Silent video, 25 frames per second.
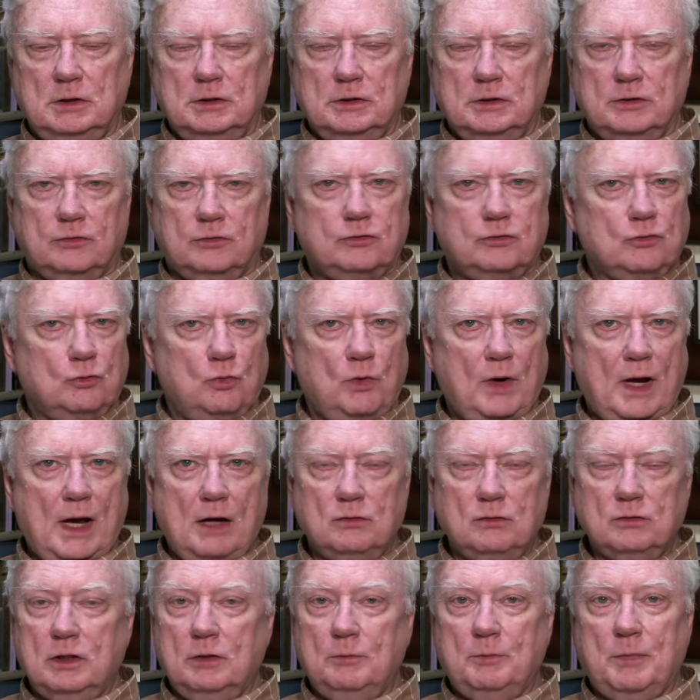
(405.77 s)

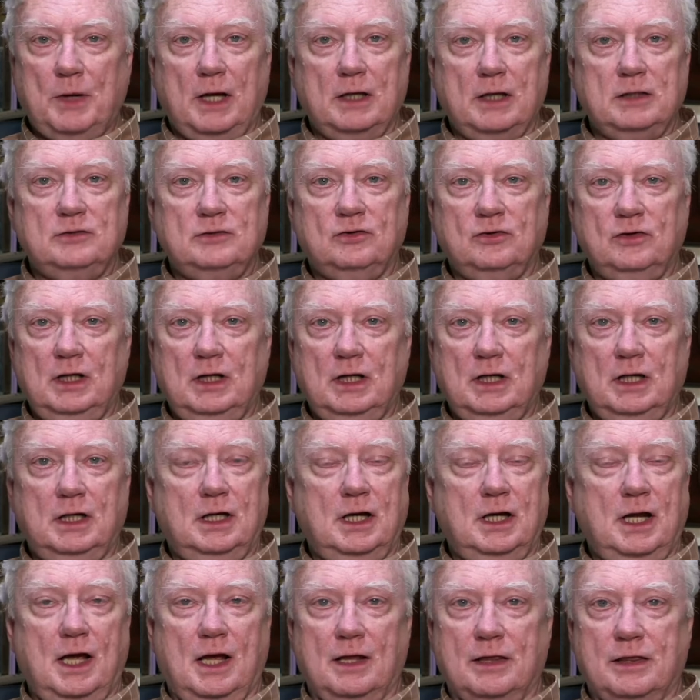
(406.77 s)
surrounded by sin
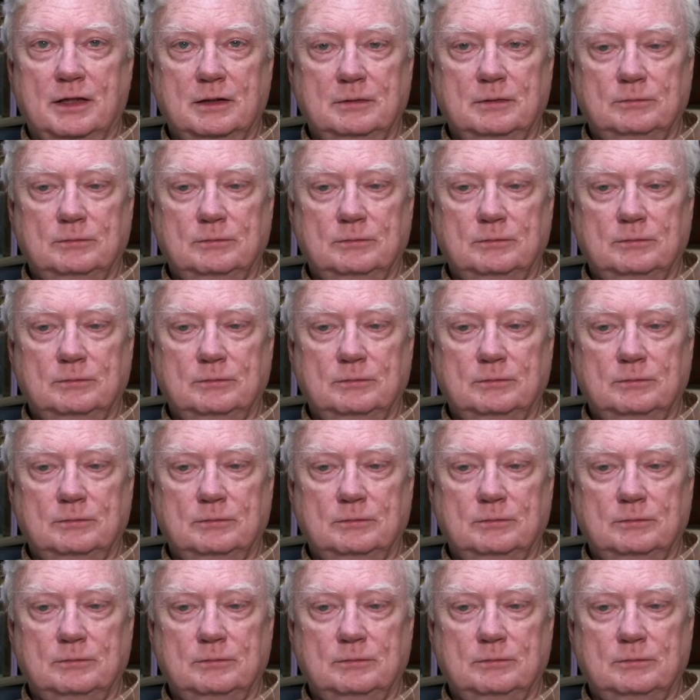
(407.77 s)
and death.